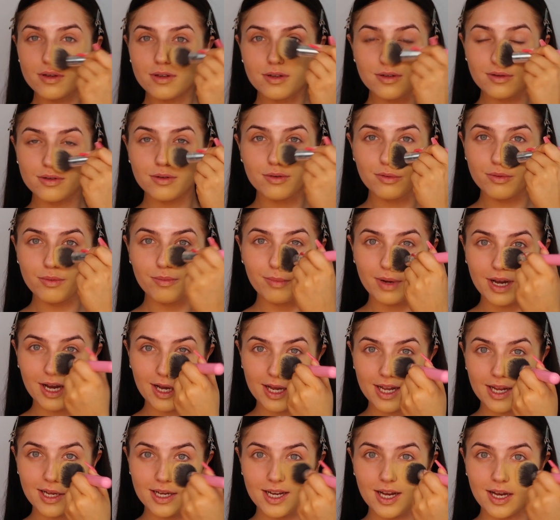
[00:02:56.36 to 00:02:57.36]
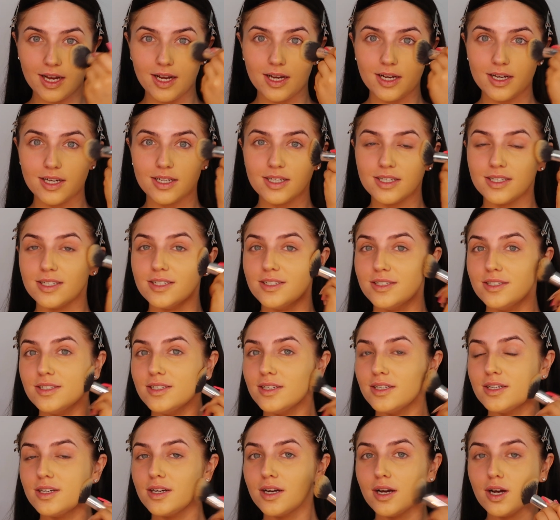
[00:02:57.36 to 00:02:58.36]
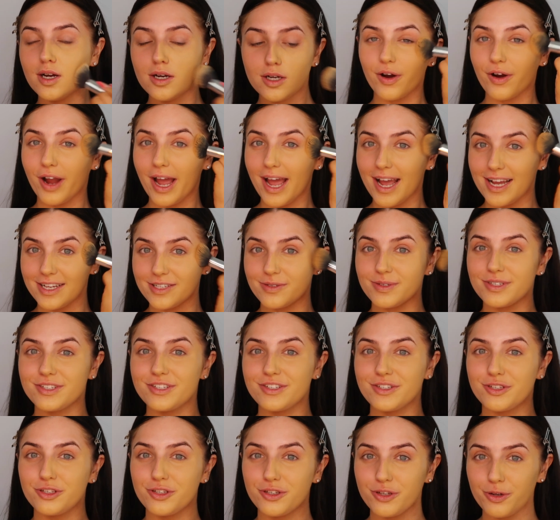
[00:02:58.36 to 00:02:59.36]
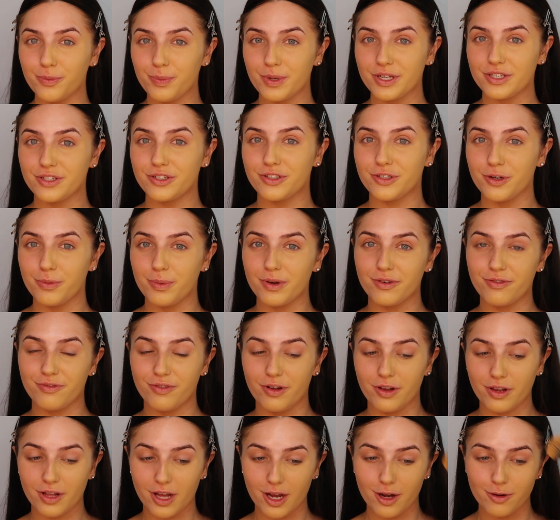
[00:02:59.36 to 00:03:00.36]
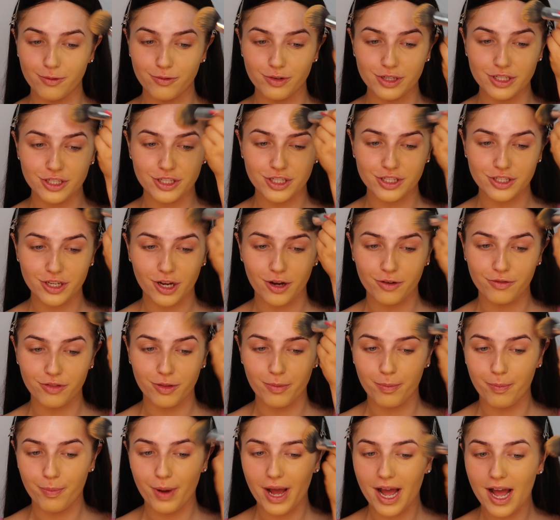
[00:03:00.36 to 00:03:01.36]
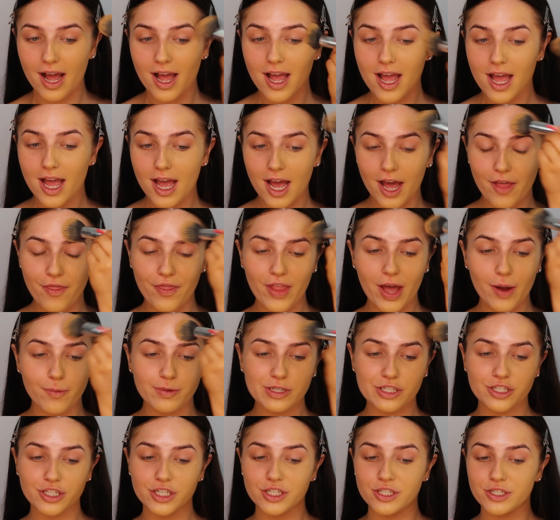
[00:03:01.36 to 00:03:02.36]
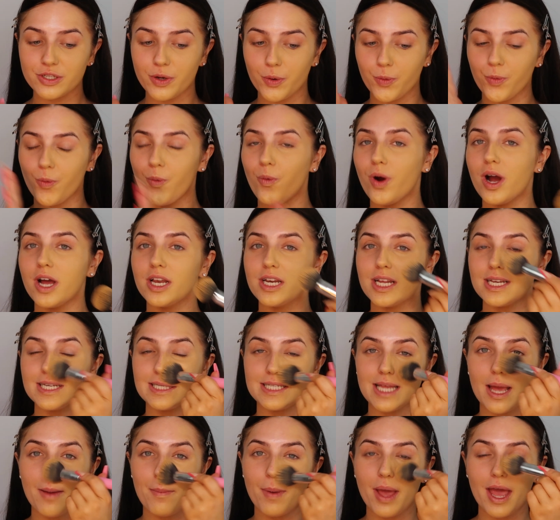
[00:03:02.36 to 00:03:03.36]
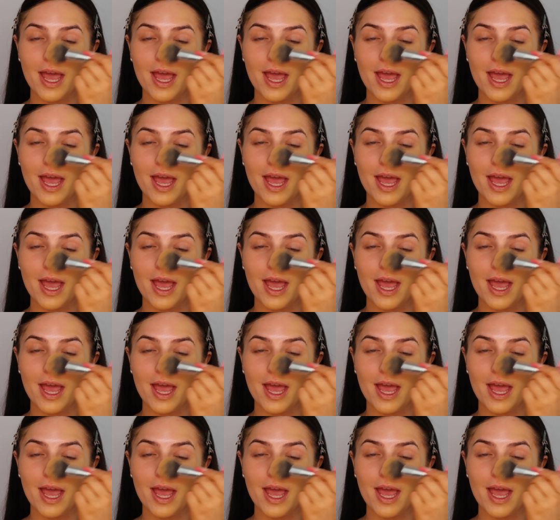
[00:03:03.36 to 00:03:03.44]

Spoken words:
Oh my god. Okay, so super full coverage just off the bat, and that was just one dip